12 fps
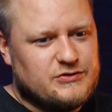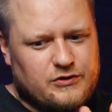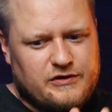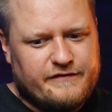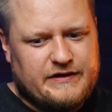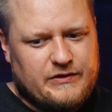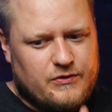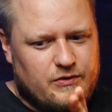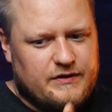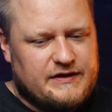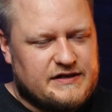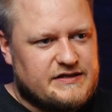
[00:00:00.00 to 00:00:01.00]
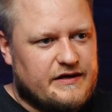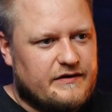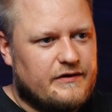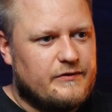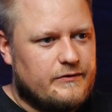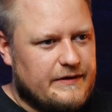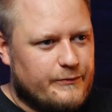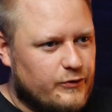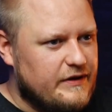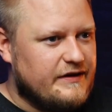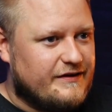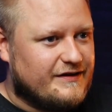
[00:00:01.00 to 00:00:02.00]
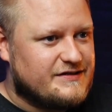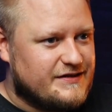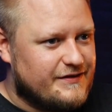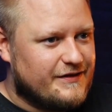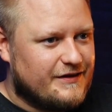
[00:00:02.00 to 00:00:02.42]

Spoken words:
all of the oils and other debris that's in